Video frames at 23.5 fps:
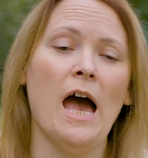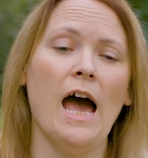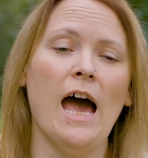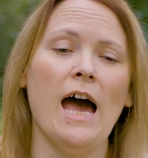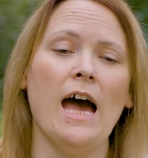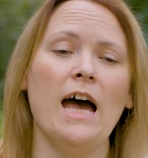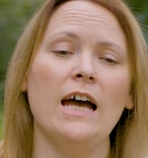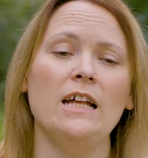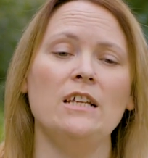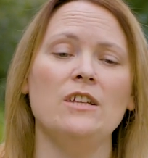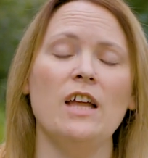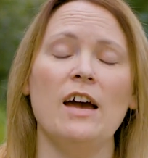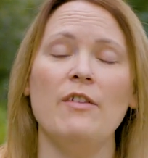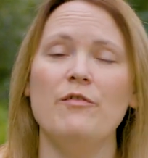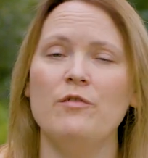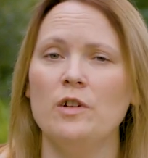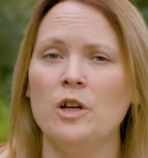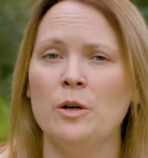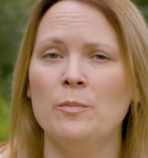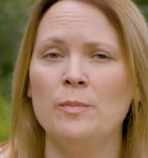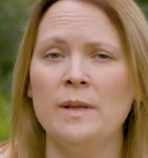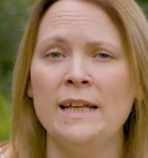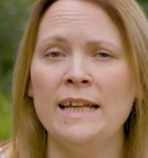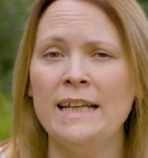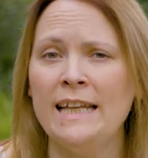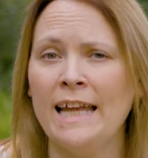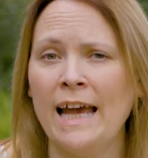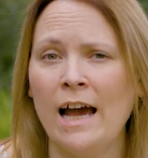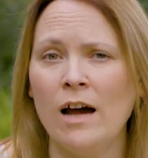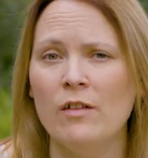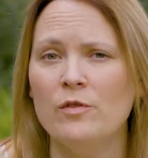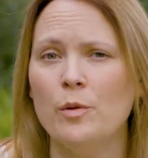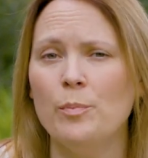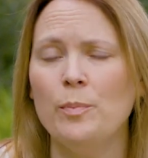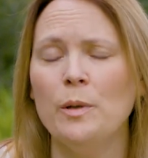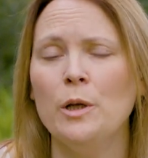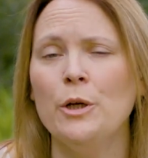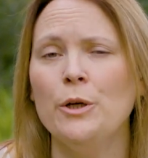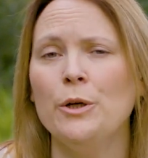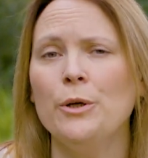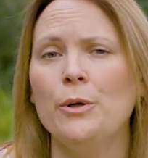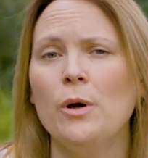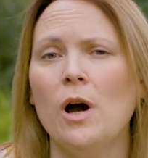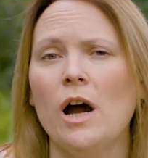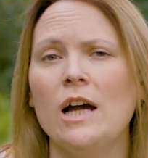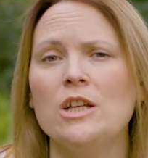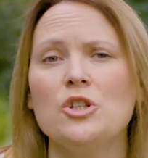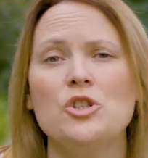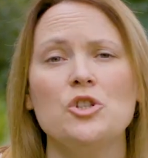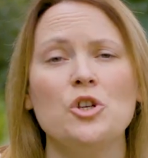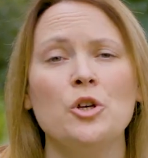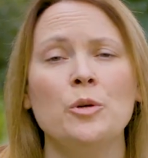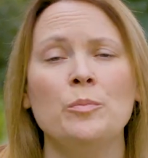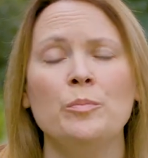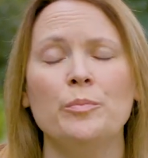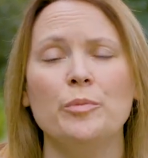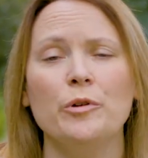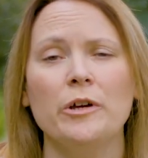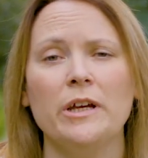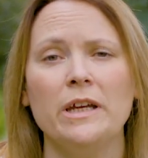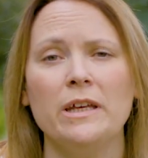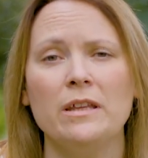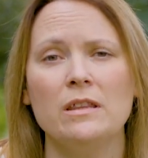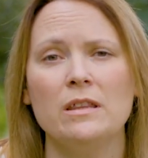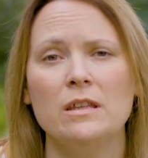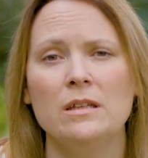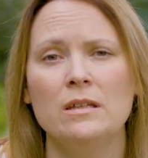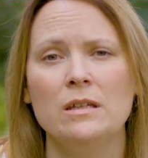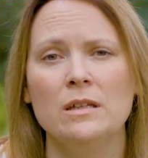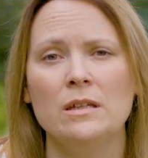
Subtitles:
And completely out of the blue, I just couldn't breathe.